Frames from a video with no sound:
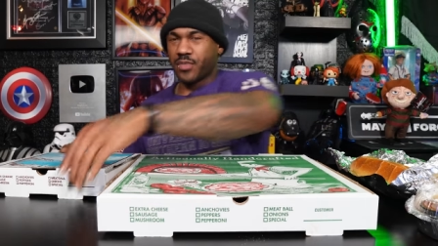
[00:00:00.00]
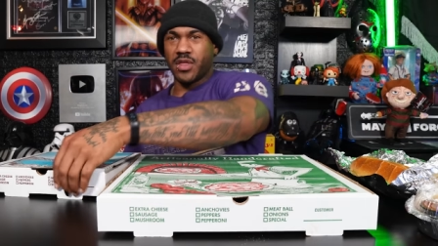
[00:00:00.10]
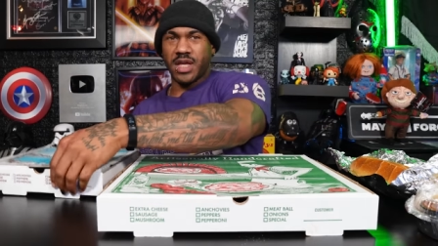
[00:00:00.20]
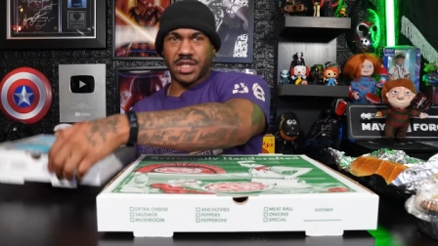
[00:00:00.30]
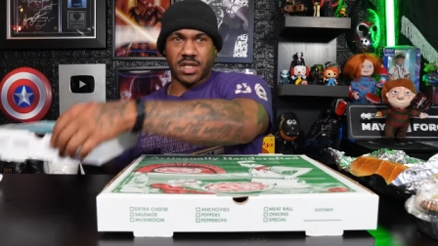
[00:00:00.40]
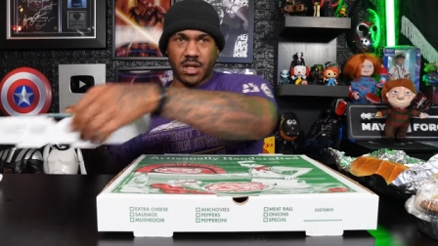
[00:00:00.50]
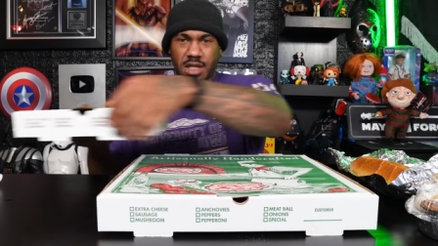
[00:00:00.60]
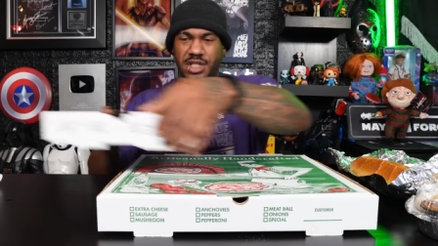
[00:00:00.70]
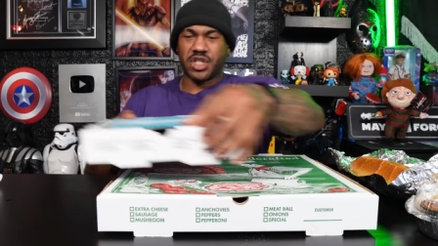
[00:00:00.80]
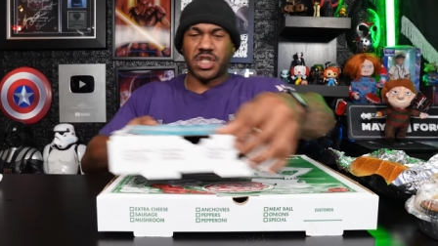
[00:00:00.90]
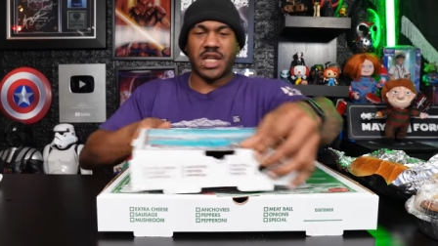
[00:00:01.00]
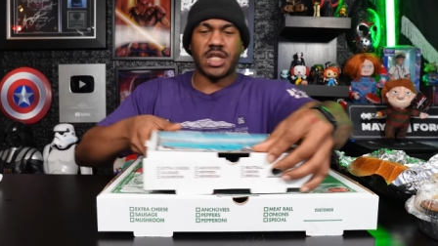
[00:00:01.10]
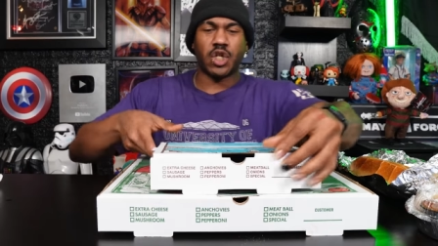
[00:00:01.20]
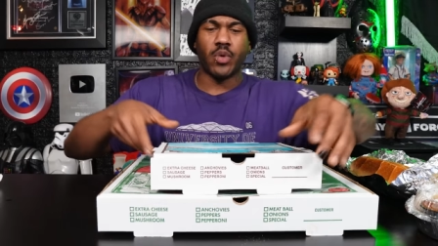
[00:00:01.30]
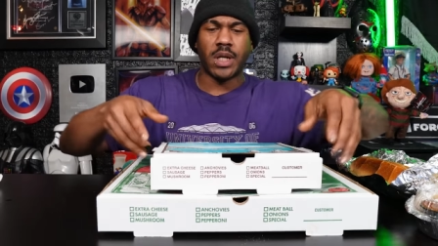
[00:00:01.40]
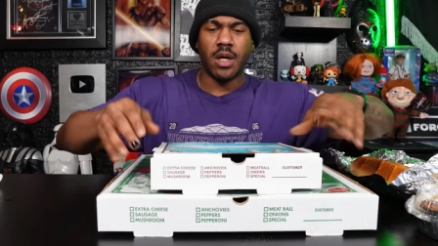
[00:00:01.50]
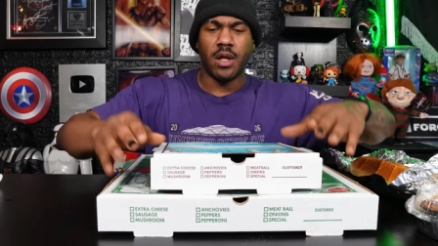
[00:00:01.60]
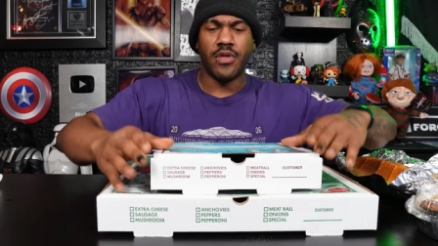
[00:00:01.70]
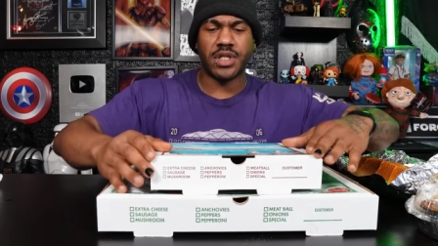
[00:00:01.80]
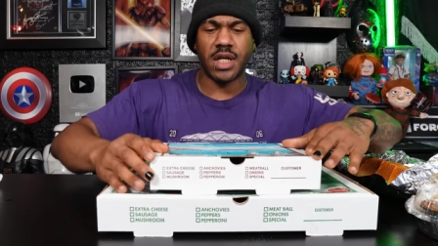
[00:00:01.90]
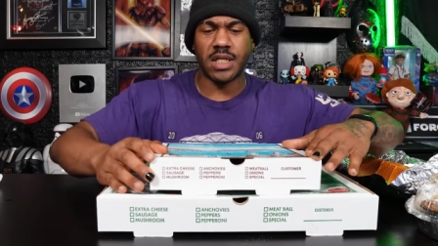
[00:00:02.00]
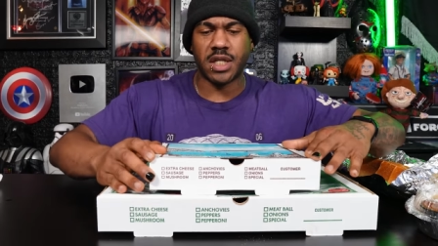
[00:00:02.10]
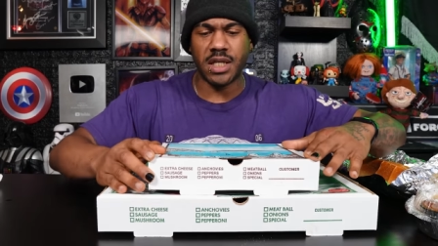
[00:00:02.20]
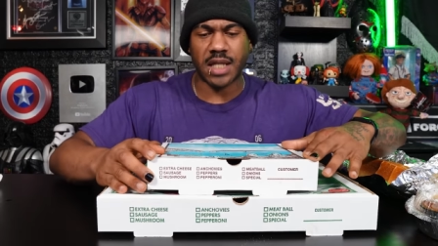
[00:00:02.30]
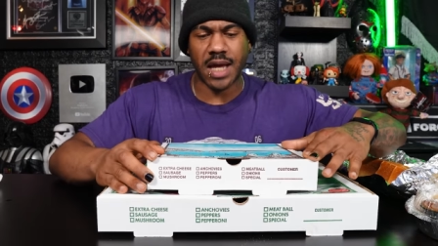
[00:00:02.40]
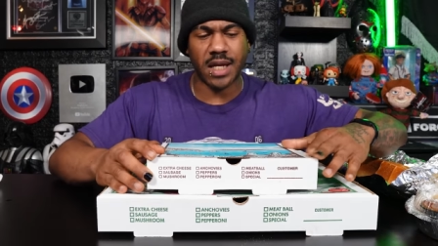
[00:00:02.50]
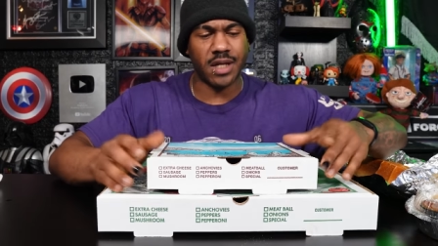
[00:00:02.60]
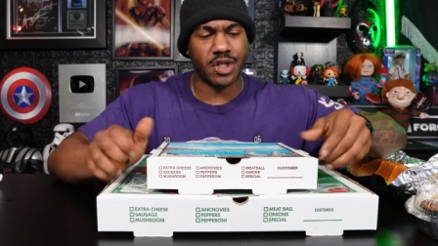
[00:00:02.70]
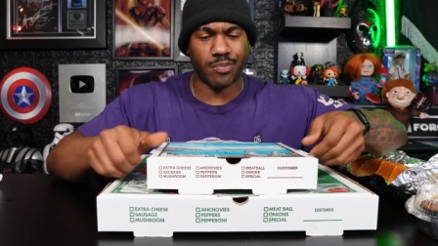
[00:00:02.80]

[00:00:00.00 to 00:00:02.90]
This, let's just get to it. This is the ten inch